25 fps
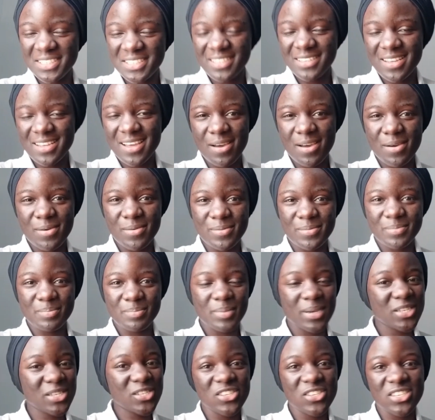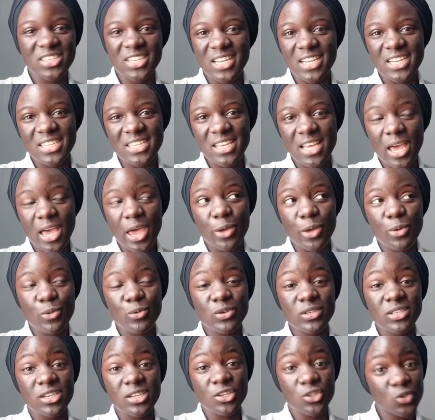Um, personally, I
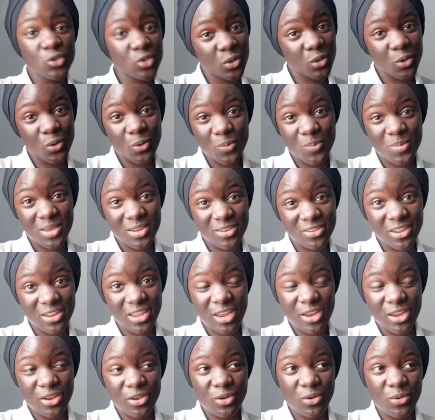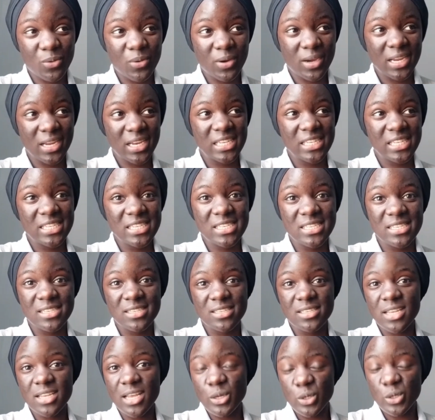wouldn't recommend anyone. It is
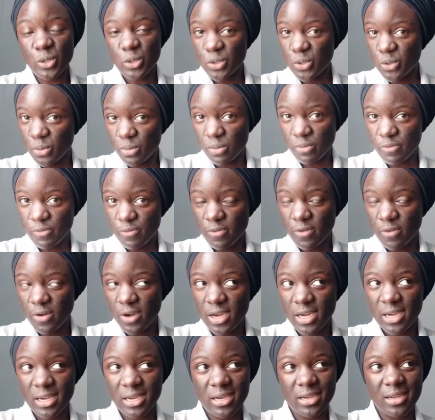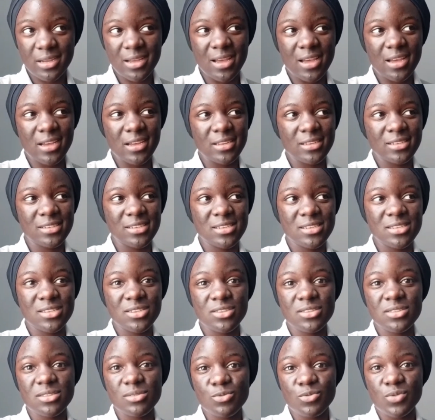a lot of work and it
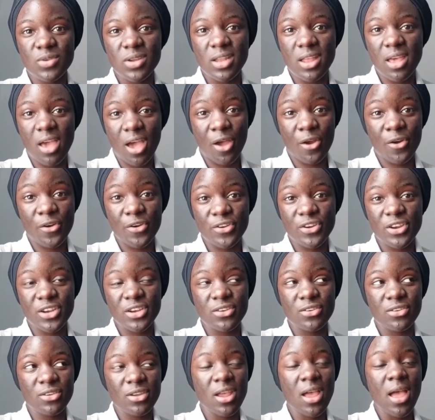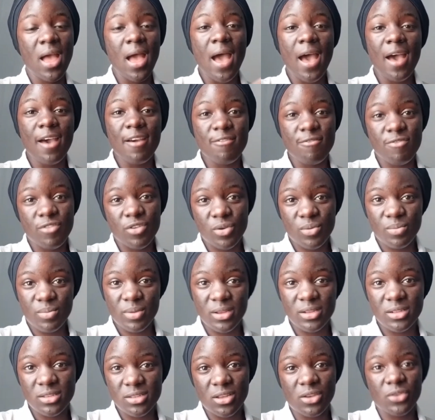is really a great, a very big
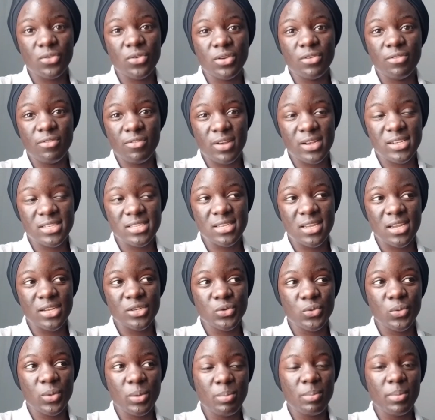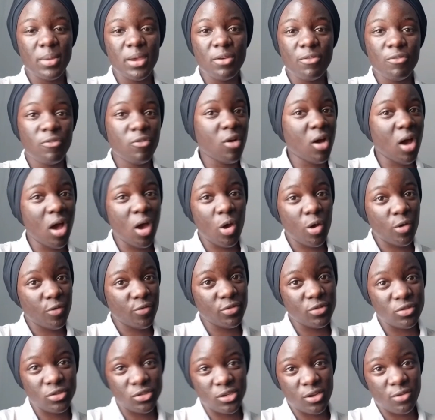sacrifice that we make for our
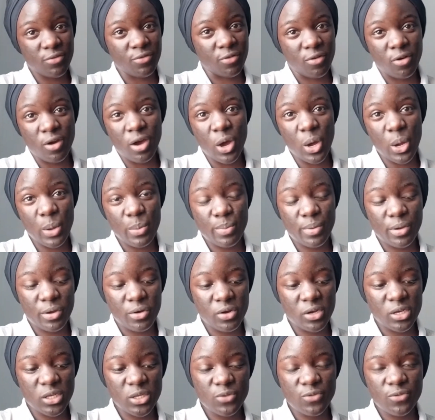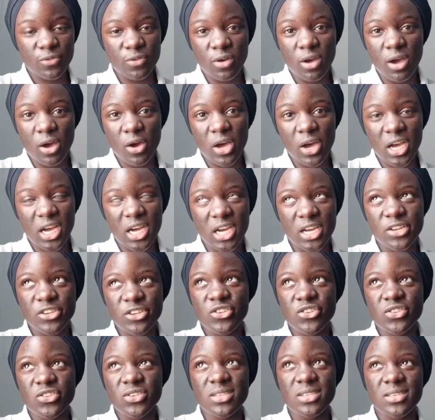future, for our parents, for our
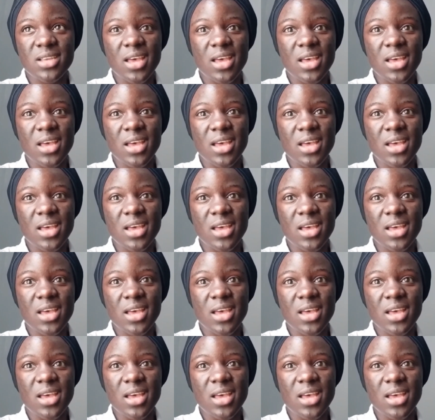countries.